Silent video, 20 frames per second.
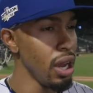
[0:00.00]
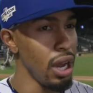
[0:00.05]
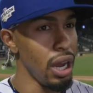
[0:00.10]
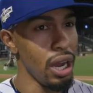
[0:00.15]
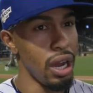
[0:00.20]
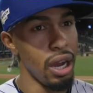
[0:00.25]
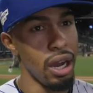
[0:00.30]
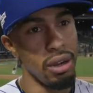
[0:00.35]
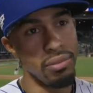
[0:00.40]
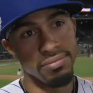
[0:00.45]

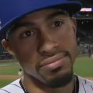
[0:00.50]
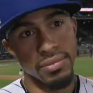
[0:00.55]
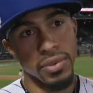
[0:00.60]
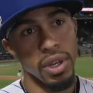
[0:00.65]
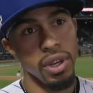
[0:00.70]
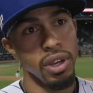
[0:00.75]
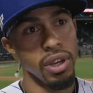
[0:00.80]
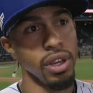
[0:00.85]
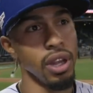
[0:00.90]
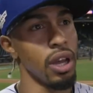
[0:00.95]
Um,
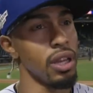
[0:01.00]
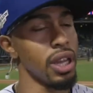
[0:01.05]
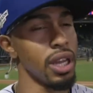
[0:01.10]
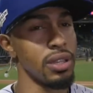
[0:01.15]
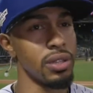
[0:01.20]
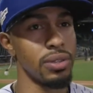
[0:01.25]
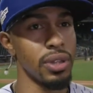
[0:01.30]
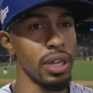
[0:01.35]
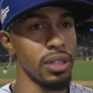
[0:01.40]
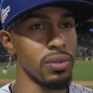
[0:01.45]
you know,
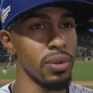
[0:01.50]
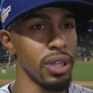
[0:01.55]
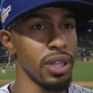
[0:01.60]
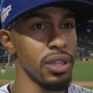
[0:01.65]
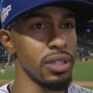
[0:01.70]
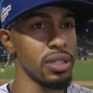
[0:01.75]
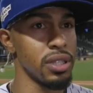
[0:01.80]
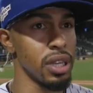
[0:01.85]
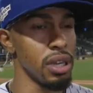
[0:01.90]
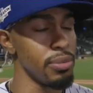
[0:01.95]
that's that's what
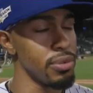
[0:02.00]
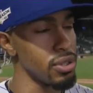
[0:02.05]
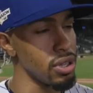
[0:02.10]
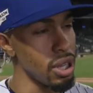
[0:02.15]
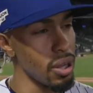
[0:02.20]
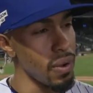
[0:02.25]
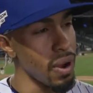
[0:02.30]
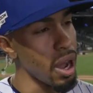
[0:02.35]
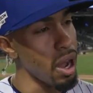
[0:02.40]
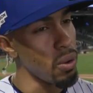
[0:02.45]
this team is
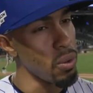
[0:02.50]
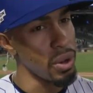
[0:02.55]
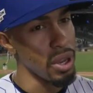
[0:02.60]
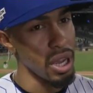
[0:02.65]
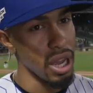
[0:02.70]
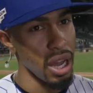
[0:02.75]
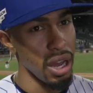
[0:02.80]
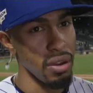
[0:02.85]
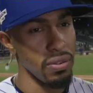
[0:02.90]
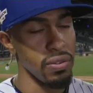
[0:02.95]
all about. We
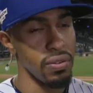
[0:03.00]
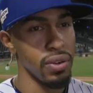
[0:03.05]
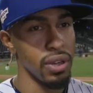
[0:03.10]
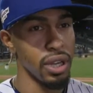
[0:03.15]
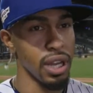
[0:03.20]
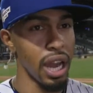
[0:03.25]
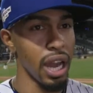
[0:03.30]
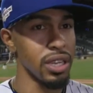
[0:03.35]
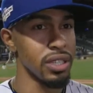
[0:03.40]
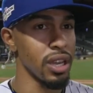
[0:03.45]
have
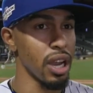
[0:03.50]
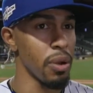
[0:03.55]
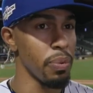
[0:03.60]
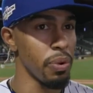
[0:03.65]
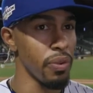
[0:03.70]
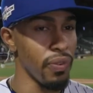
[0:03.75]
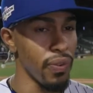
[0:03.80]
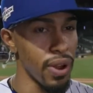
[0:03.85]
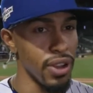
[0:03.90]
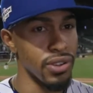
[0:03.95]
guys that
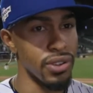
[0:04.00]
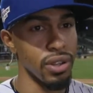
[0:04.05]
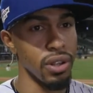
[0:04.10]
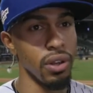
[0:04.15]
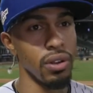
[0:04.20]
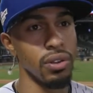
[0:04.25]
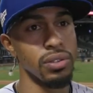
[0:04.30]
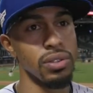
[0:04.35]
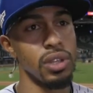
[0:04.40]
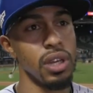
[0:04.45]
are
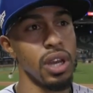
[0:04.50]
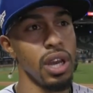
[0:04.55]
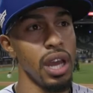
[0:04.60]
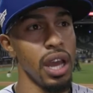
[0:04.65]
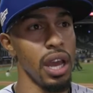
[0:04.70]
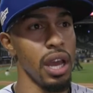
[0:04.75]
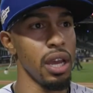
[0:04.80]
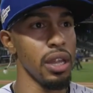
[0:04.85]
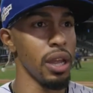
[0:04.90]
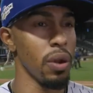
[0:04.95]
professionals
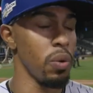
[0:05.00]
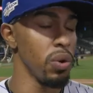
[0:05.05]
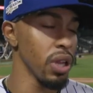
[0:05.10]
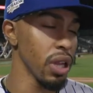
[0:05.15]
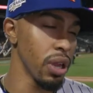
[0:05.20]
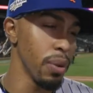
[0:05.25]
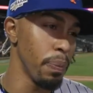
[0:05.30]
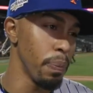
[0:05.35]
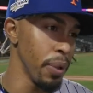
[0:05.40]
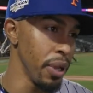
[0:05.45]
and that
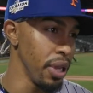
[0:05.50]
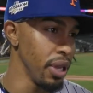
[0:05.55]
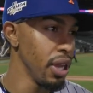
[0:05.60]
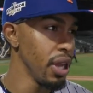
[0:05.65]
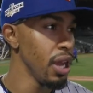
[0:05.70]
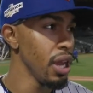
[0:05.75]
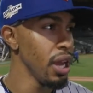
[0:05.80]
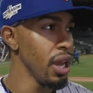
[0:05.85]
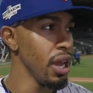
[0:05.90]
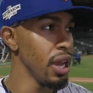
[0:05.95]
want to compete.
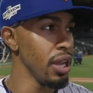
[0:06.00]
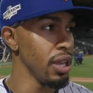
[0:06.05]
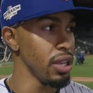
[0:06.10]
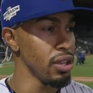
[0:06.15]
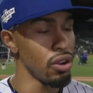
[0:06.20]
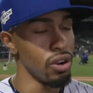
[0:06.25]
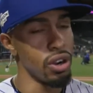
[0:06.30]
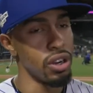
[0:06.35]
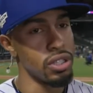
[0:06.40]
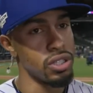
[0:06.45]
And in
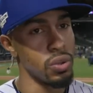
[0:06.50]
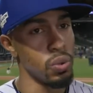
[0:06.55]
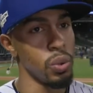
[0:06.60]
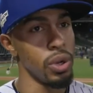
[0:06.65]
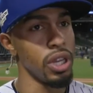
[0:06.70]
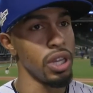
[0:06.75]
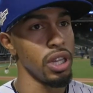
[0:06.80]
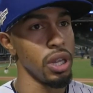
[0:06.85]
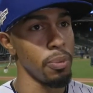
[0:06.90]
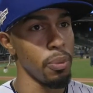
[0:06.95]
order to
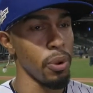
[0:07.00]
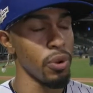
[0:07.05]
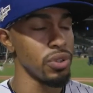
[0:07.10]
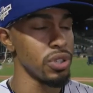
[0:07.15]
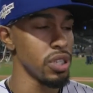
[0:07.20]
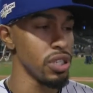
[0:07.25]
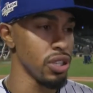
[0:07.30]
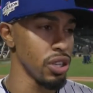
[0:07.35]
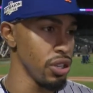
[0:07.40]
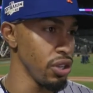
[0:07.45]
win in the
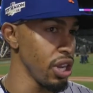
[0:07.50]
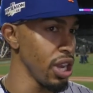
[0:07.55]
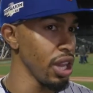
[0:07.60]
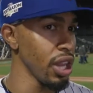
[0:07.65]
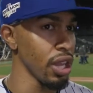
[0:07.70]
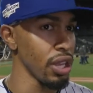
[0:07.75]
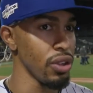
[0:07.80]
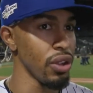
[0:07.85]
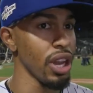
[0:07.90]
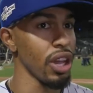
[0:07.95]
postseason, you
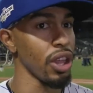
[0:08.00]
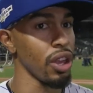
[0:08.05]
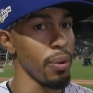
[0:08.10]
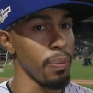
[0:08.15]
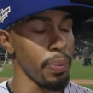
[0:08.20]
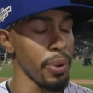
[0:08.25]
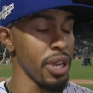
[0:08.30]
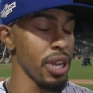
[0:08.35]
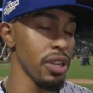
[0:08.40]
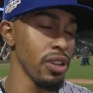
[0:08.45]
gotta you gotta
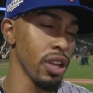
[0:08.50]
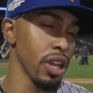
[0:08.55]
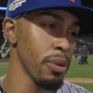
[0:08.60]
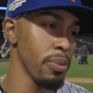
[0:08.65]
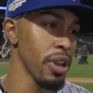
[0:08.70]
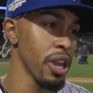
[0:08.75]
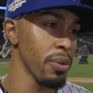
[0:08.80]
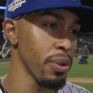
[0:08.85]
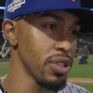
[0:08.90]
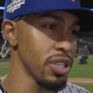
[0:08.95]
compete and you gotta
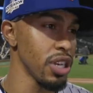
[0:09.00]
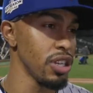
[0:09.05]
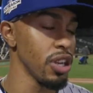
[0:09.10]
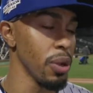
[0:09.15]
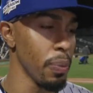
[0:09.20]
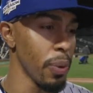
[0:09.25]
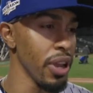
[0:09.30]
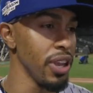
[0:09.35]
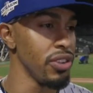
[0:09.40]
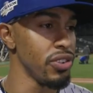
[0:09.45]
be able to turn
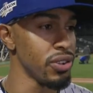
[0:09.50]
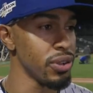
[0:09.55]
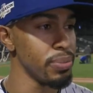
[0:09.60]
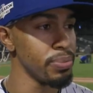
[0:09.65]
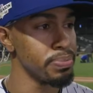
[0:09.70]
the page.